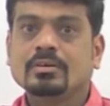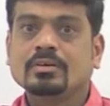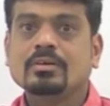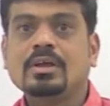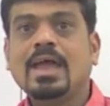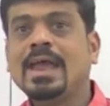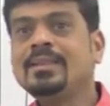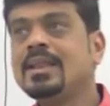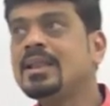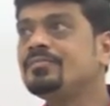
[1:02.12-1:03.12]
and
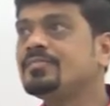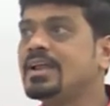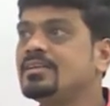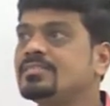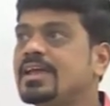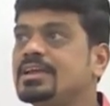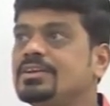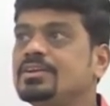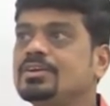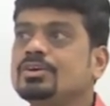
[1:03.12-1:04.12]
the left hand side,
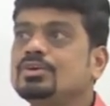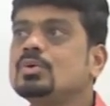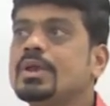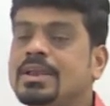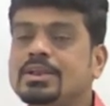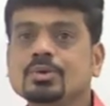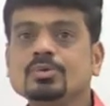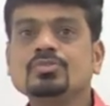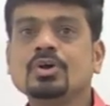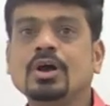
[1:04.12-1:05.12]
you can use
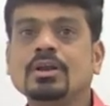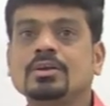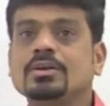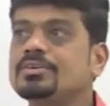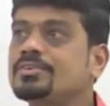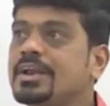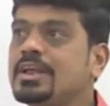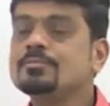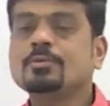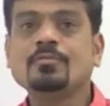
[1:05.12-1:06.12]
your
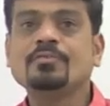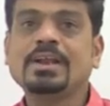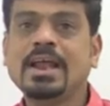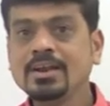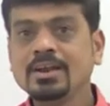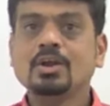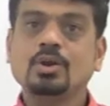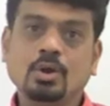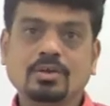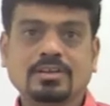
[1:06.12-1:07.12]
trading profit and
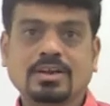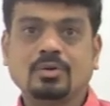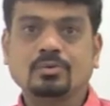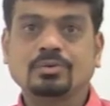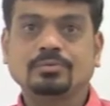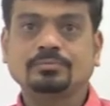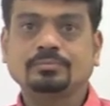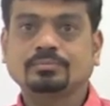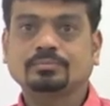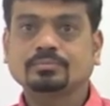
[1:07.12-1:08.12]
loss account.
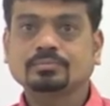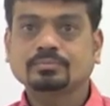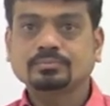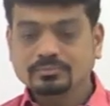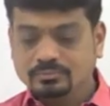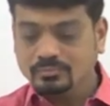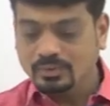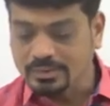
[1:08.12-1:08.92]
That